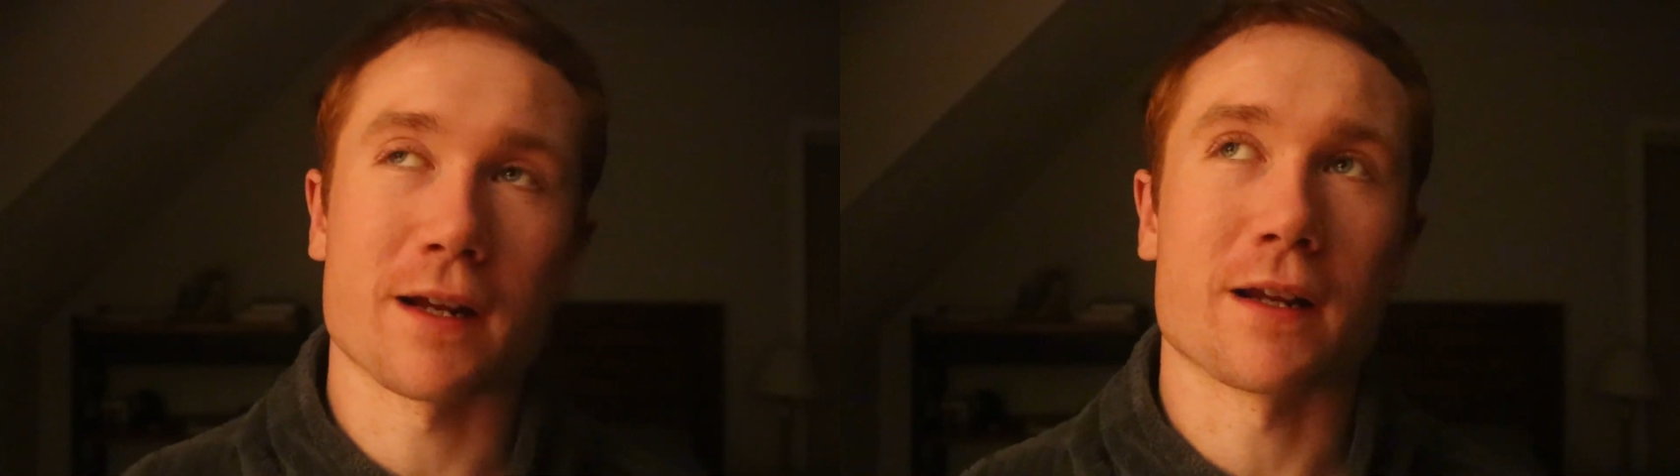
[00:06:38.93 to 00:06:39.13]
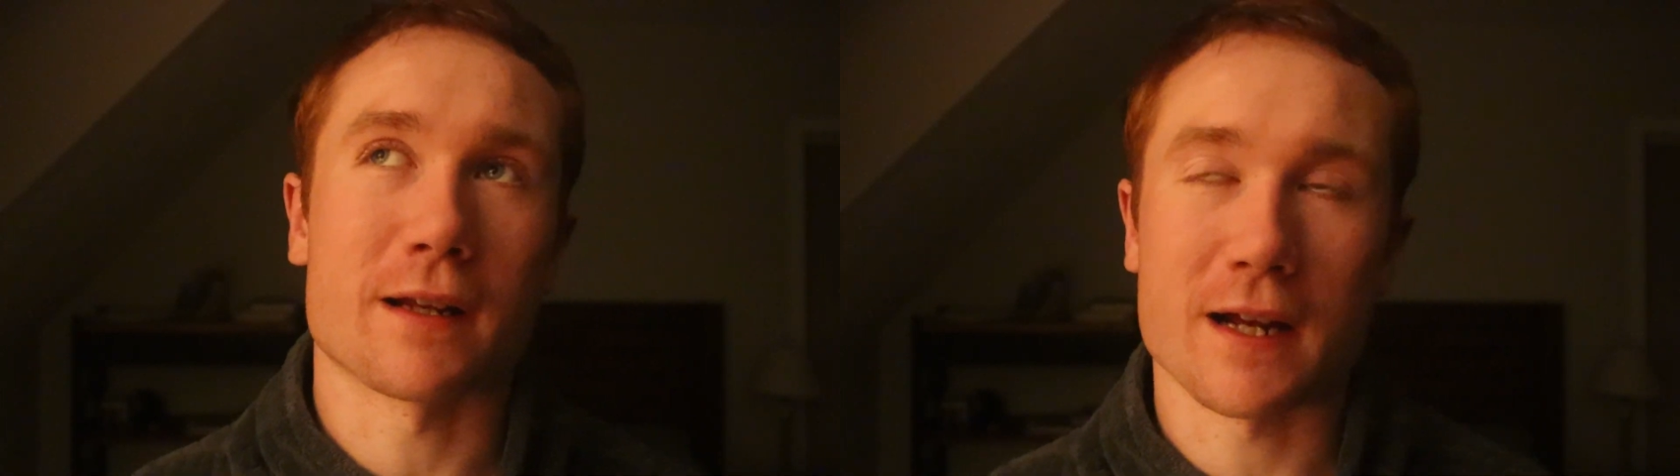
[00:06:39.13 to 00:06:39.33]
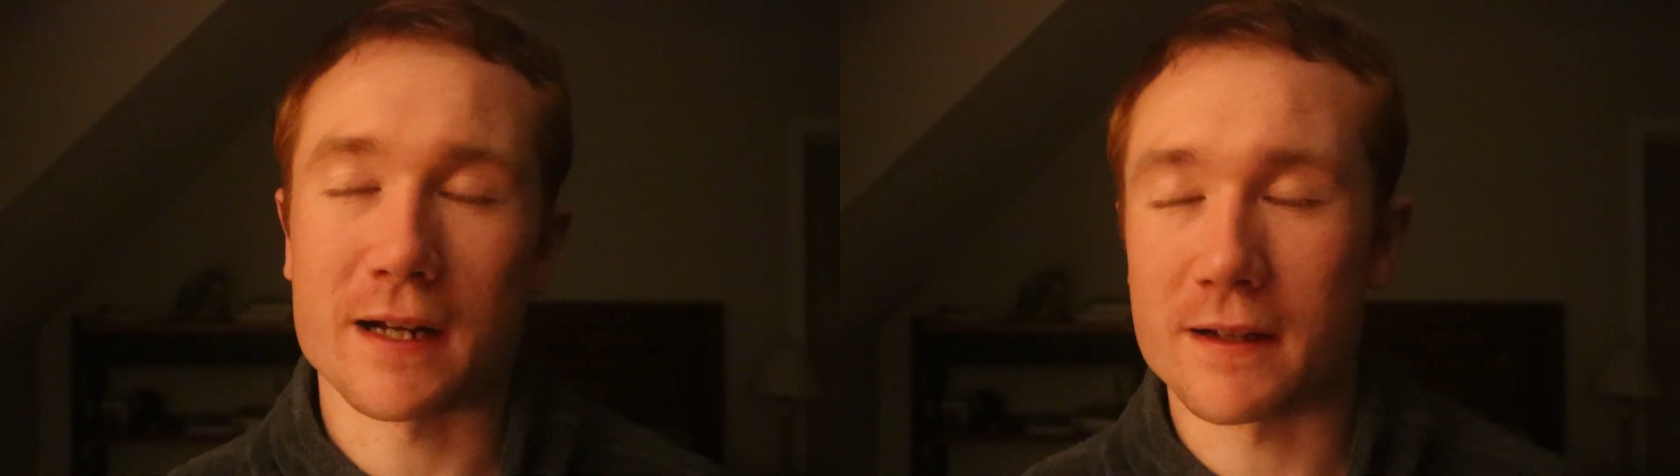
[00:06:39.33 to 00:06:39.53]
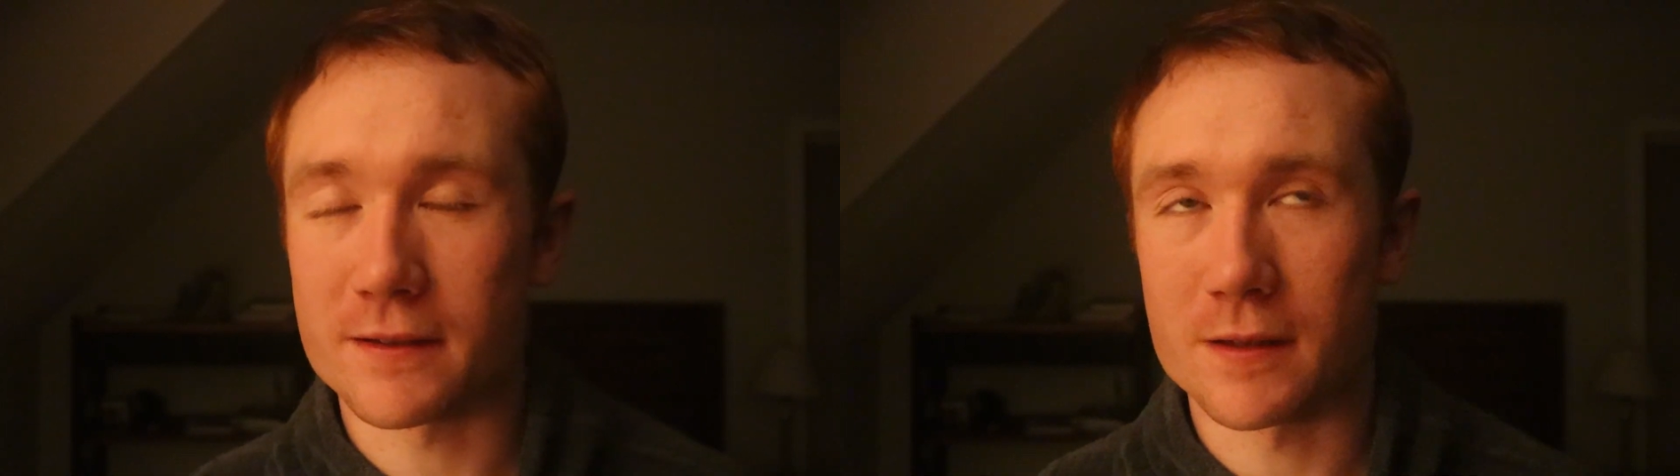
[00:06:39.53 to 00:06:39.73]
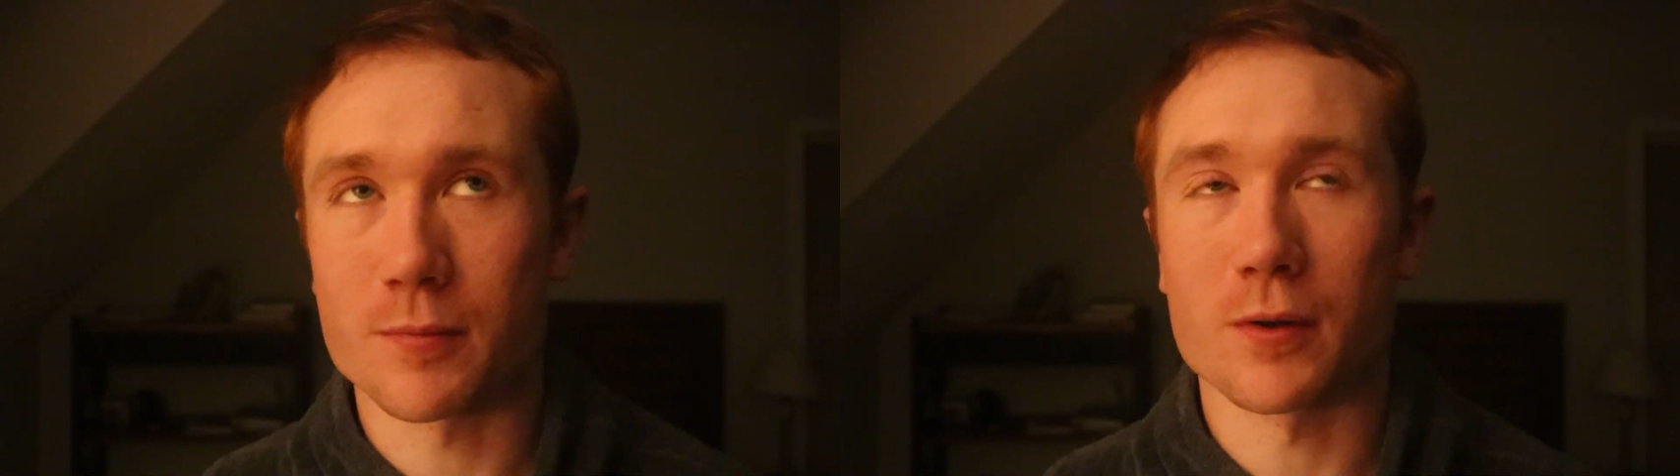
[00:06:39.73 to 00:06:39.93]
and it kind of
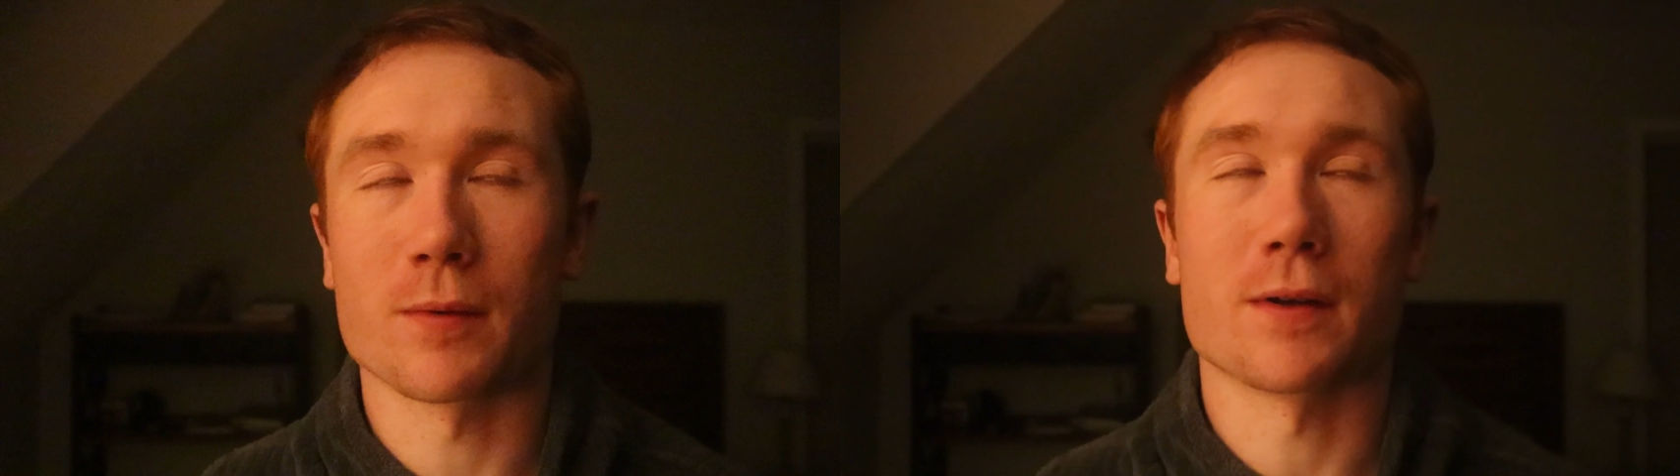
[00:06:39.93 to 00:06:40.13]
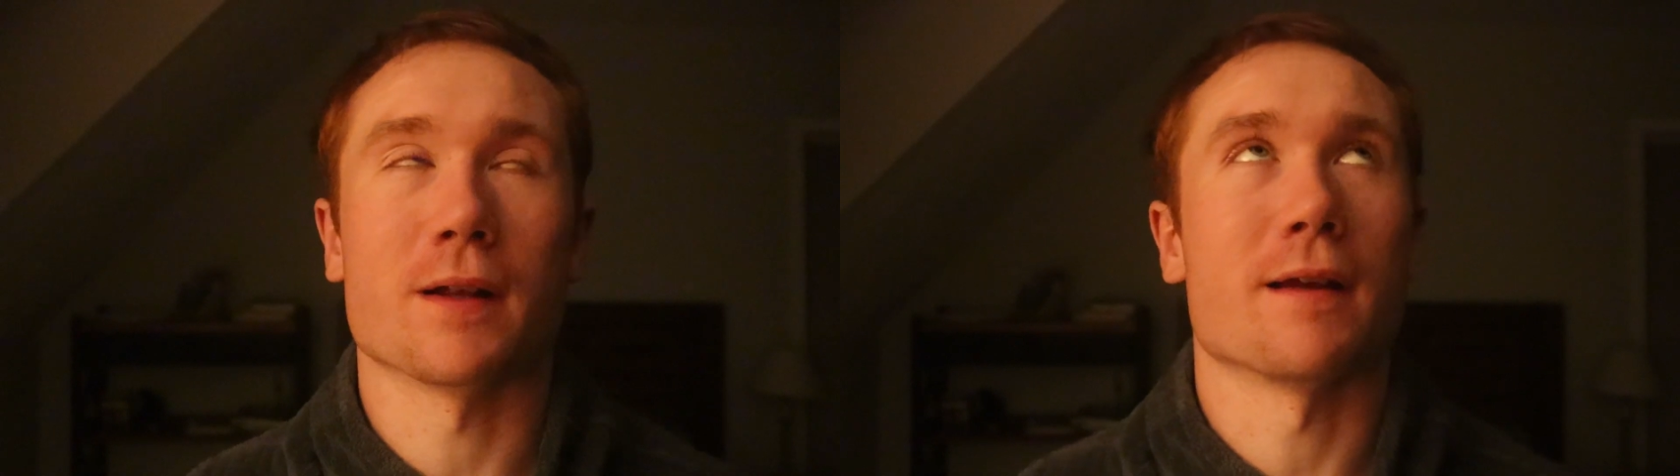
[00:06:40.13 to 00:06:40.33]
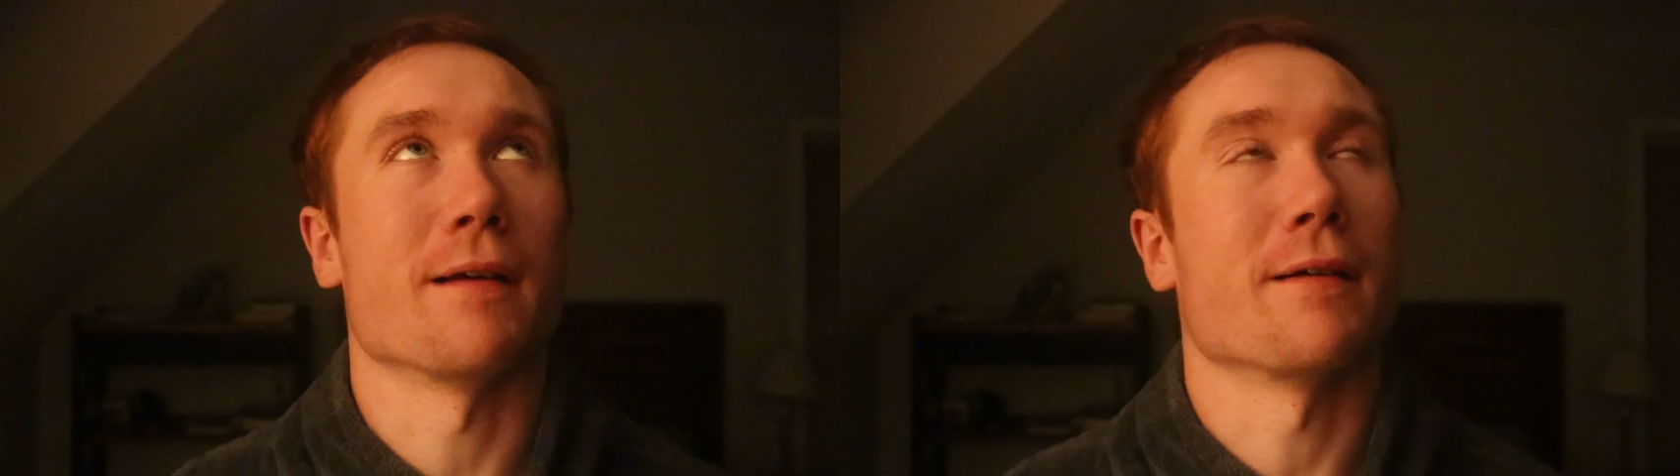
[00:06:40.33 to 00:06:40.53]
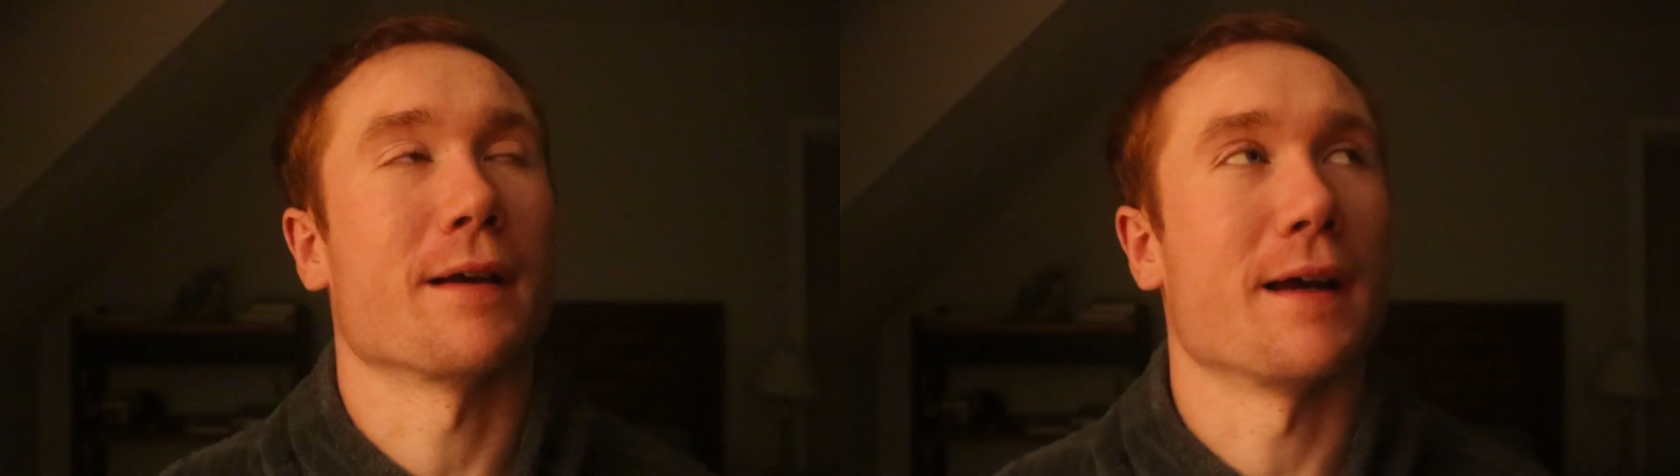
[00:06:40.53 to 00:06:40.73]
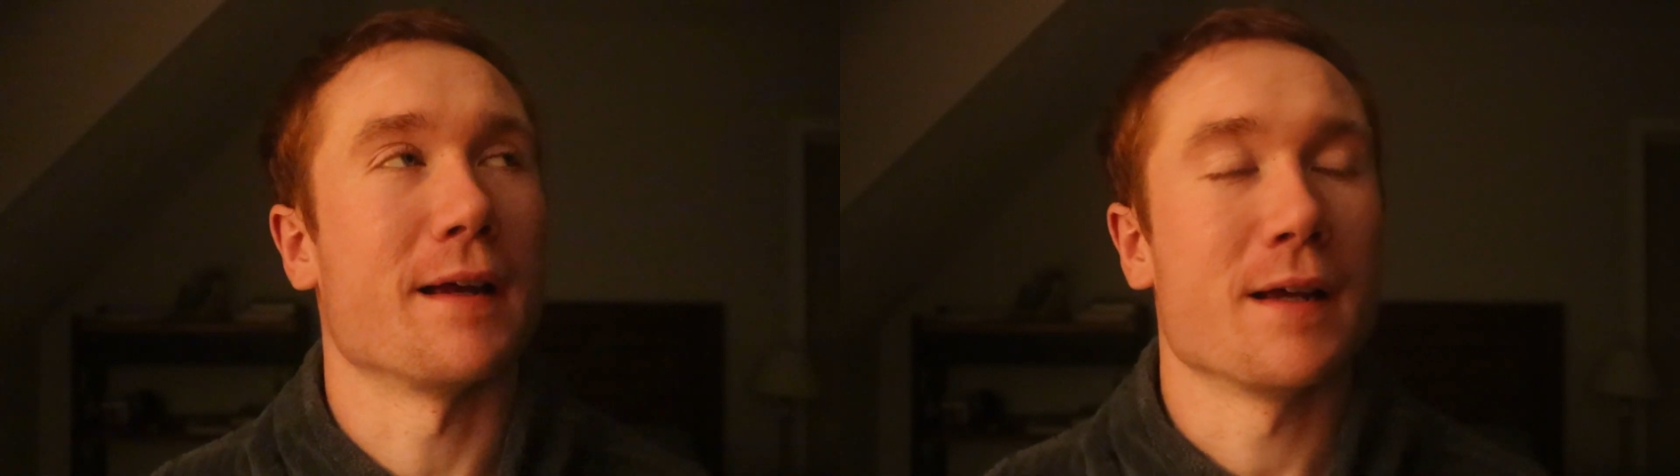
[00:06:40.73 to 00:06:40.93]
gets to the point where you're like,
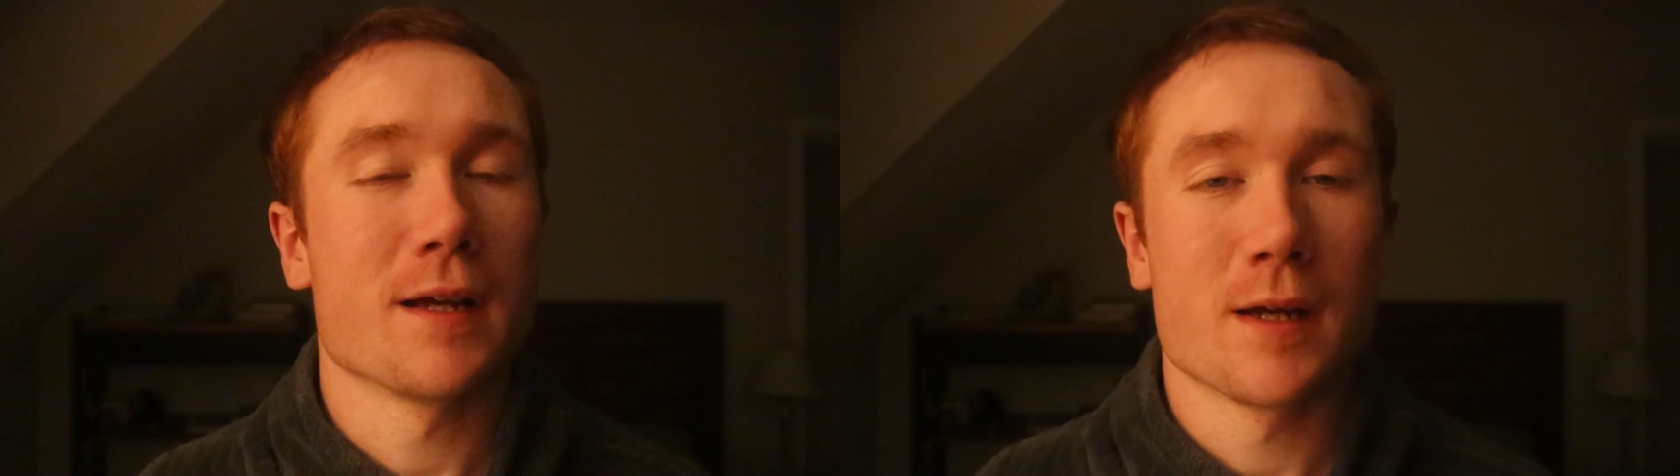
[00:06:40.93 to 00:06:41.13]
okay.